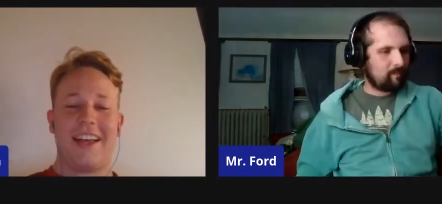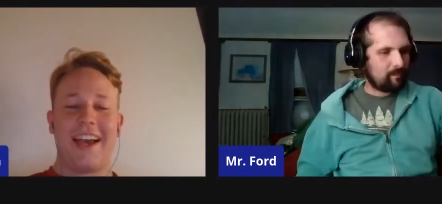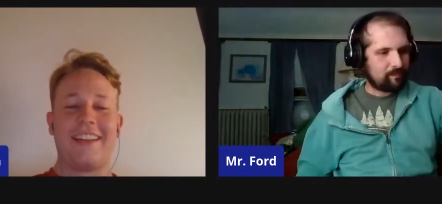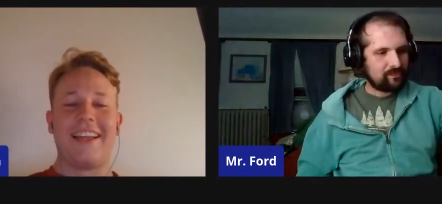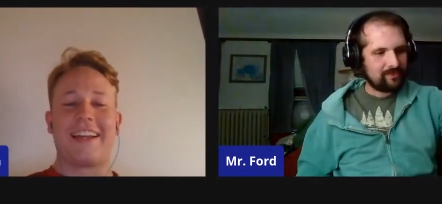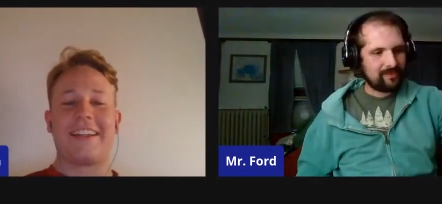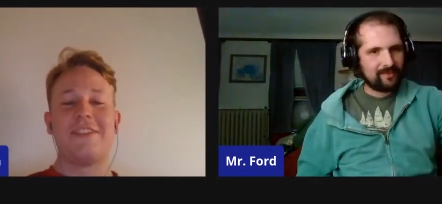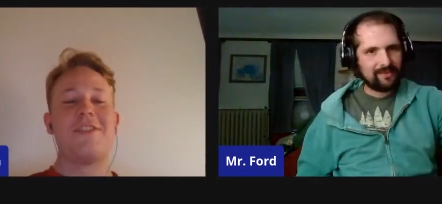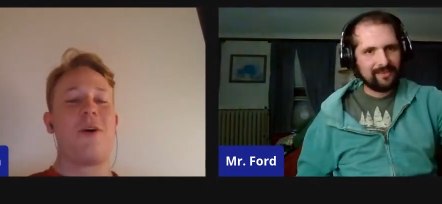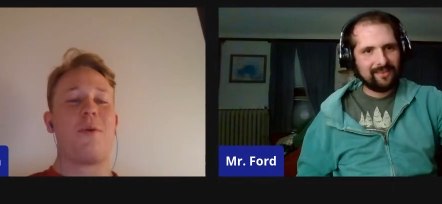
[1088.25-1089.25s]
Speaker 1: And like
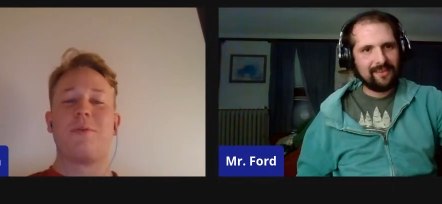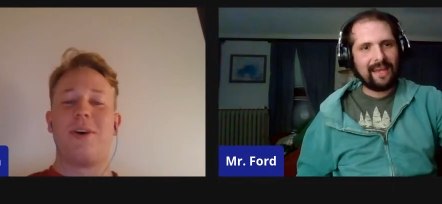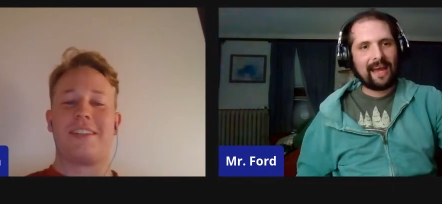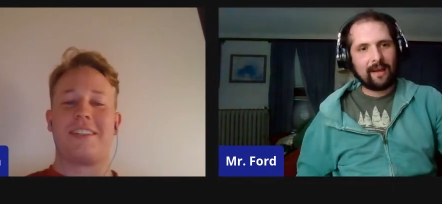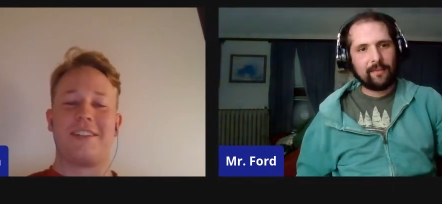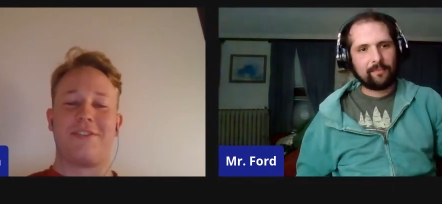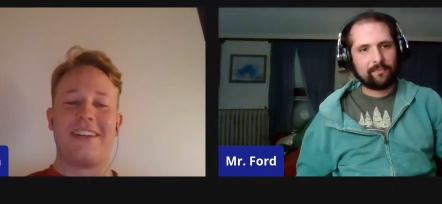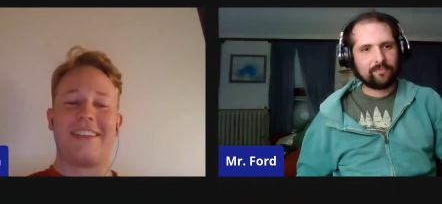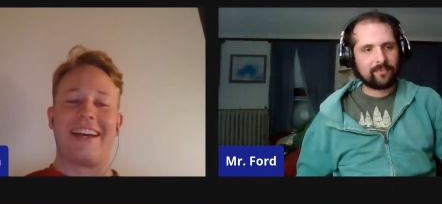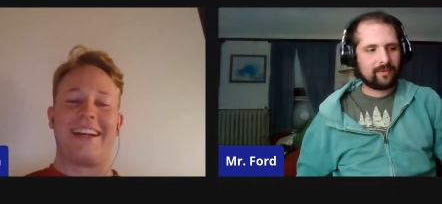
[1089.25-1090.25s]
no one yeah. wants to
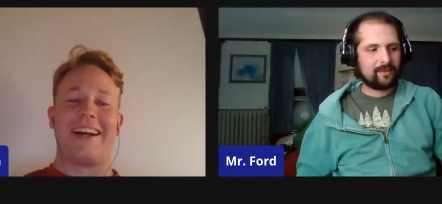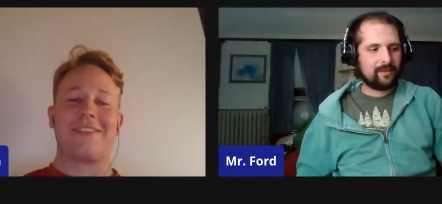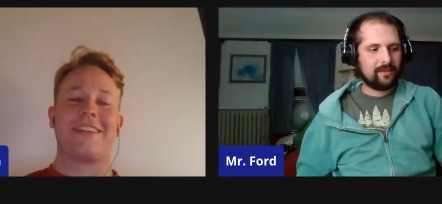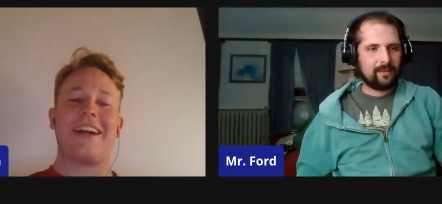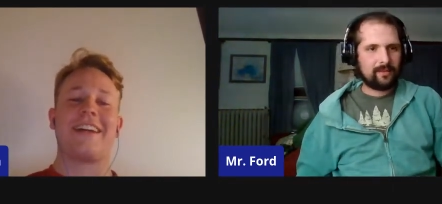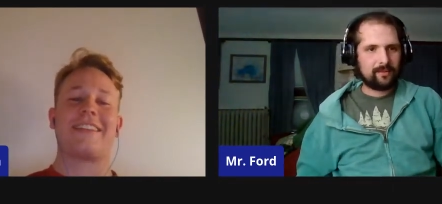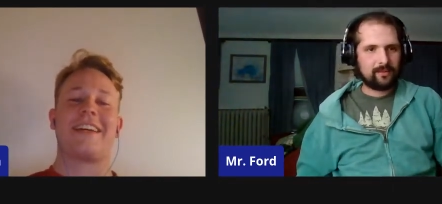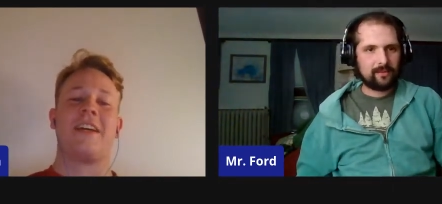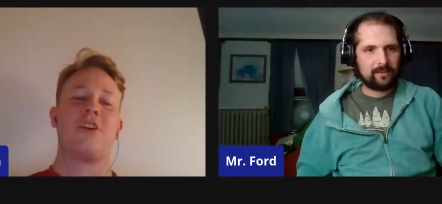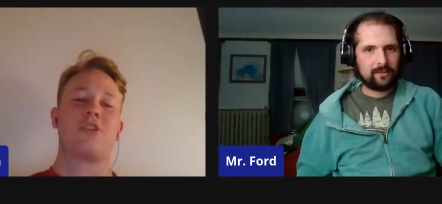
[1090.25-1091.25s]
defend that guy. So the guy's like,
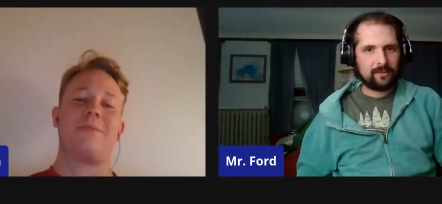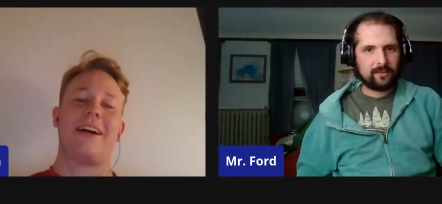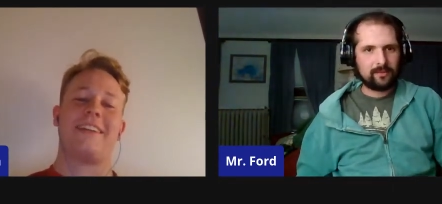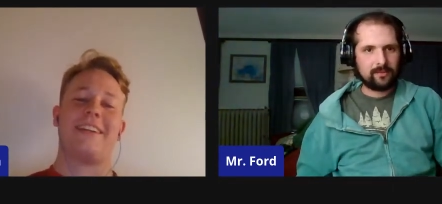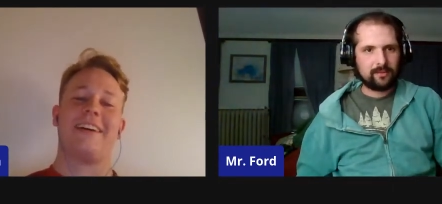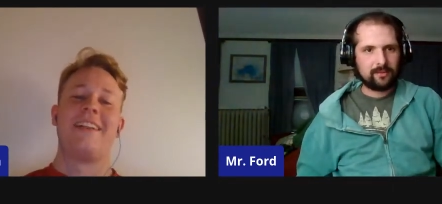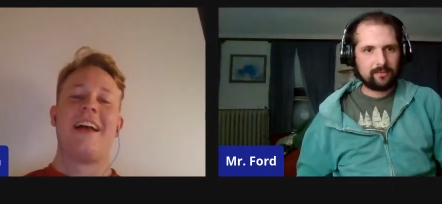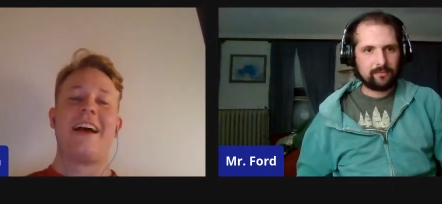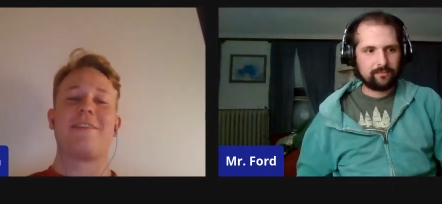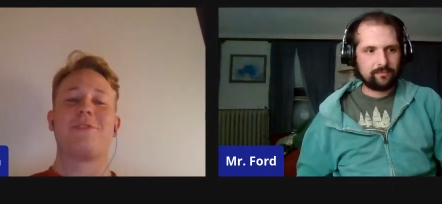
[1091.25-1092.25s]
here's my idea.
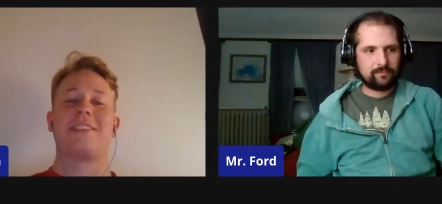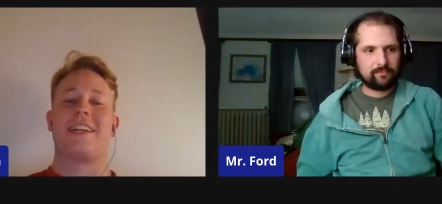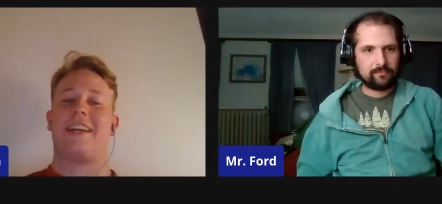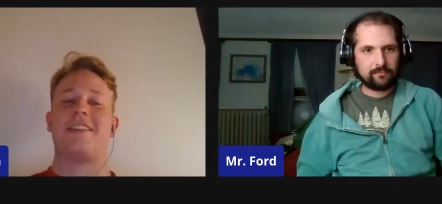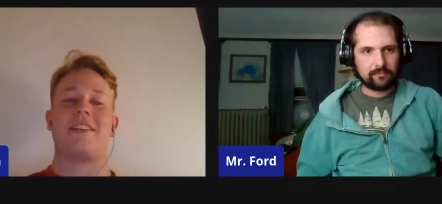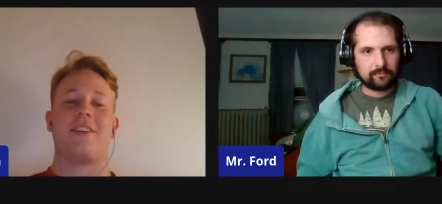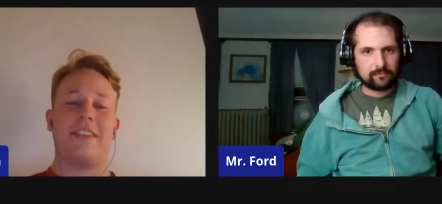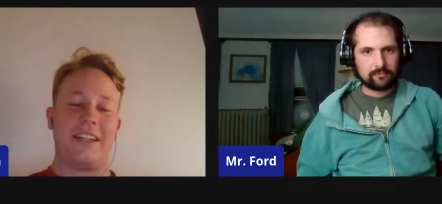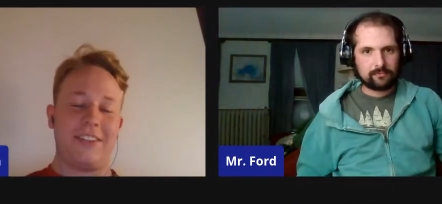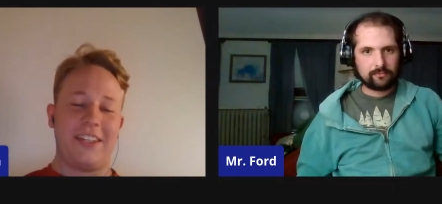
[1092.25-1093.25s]
And everyone's like, is there
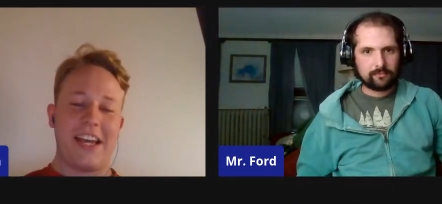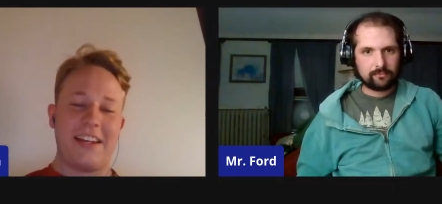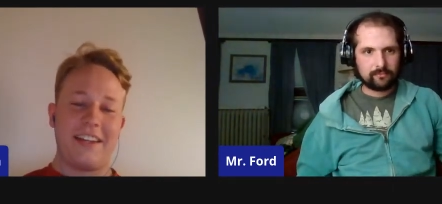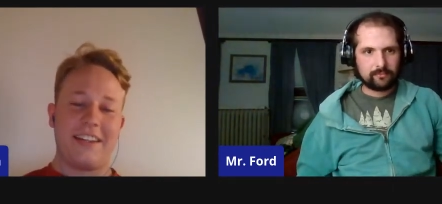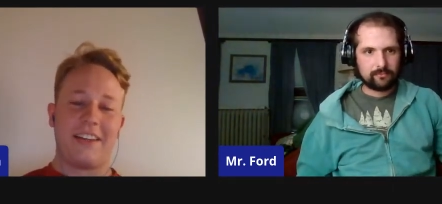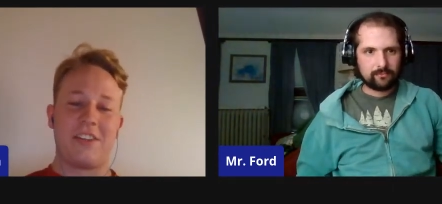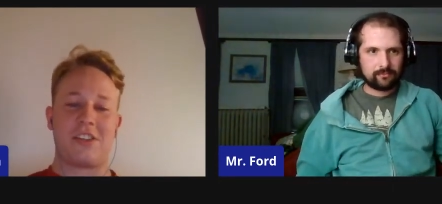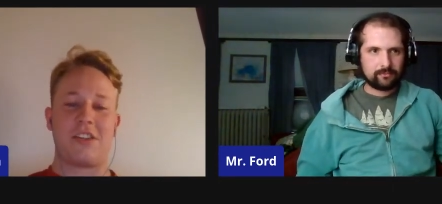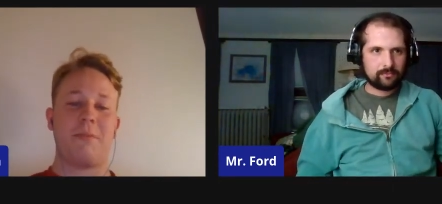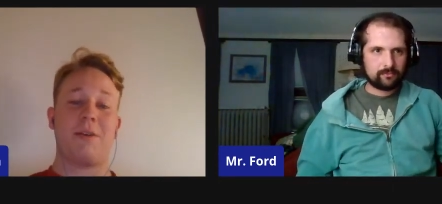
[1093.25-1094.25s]
literally any idea? Does
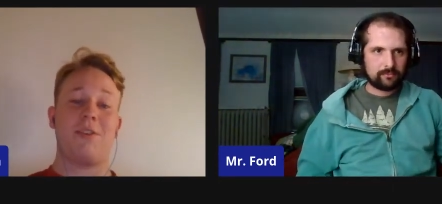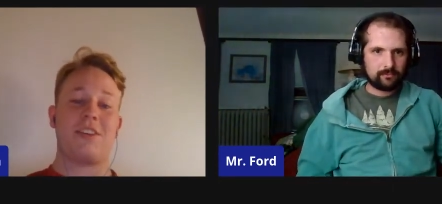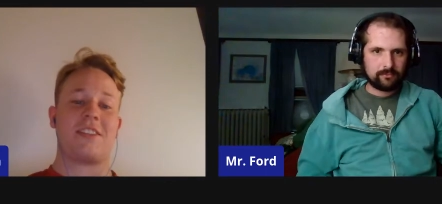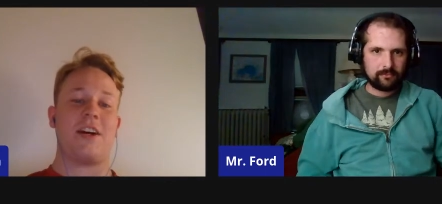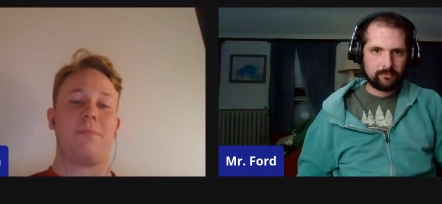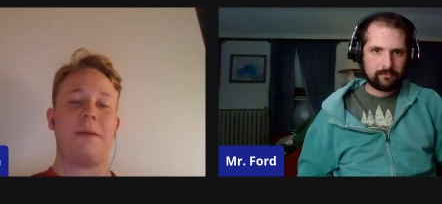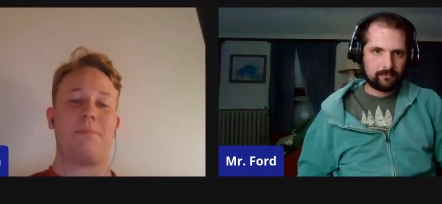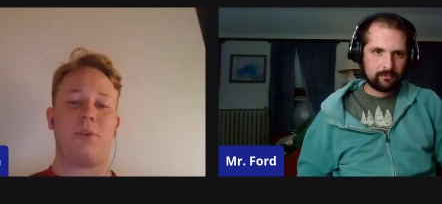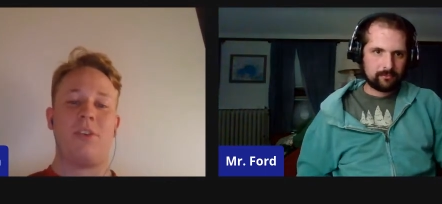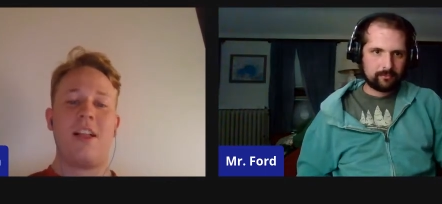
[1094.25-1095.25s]
somebody want to sell
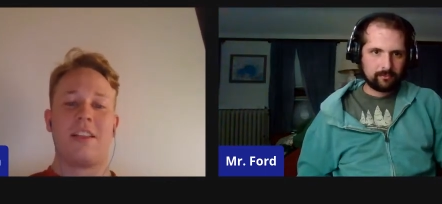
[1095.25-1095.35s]
people